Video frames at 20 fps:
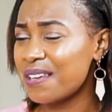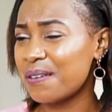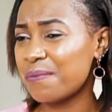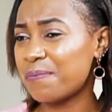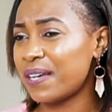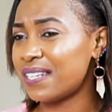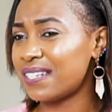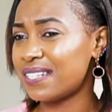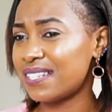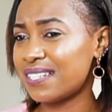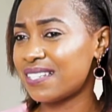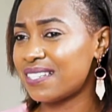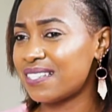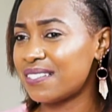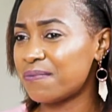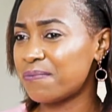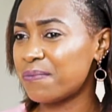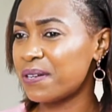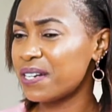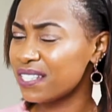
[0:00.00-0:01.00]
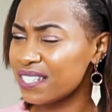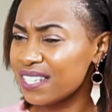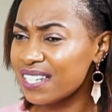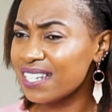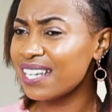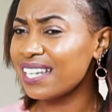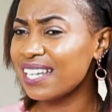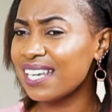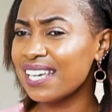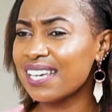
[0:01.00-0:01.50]
But
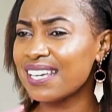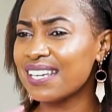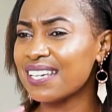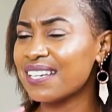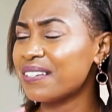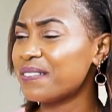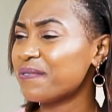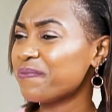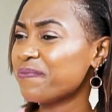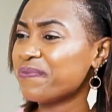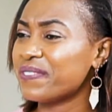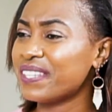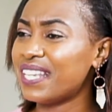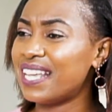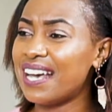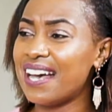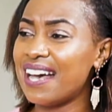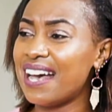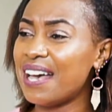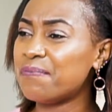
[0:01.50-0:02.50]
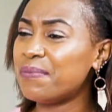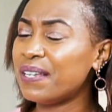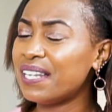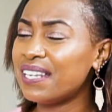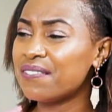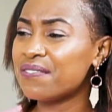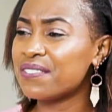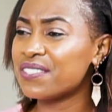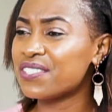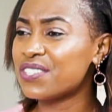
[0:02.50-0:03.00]
personally, I
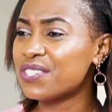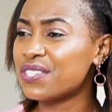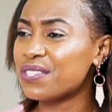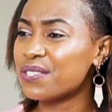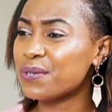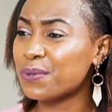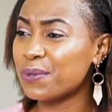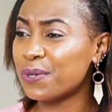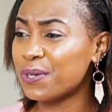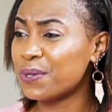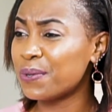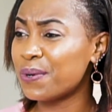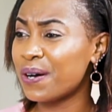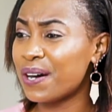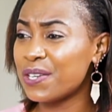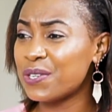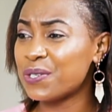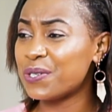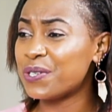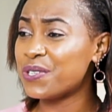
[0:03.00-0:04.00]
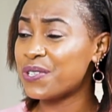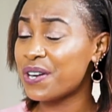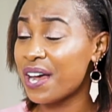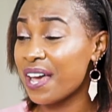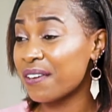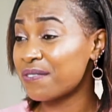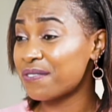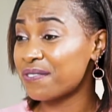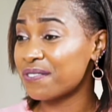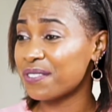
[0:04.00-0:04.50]
believe it's just who you are, your
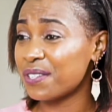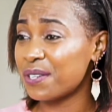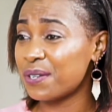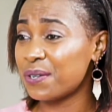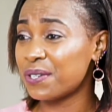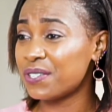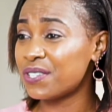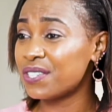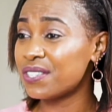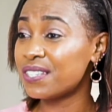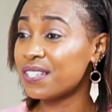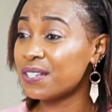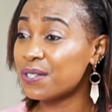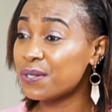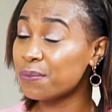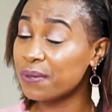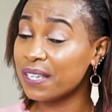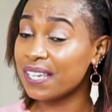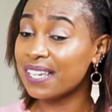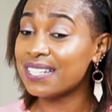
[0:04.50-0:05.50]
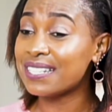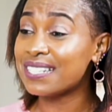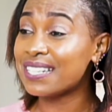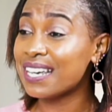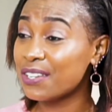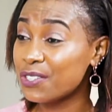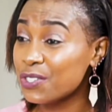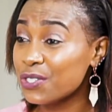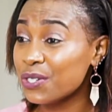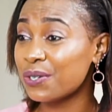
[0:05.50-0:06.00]
drive. You know, you just need to be
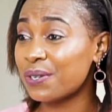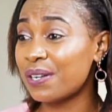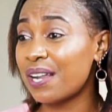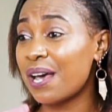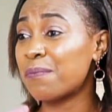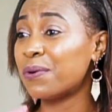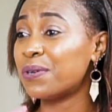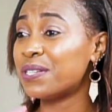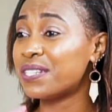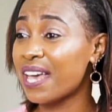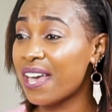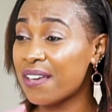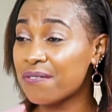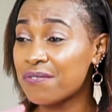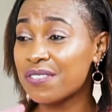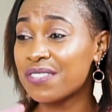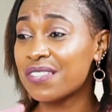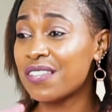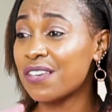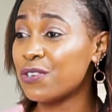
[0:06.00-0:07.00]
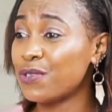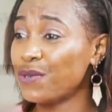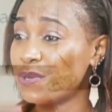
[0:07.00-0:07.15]
intentional about everything you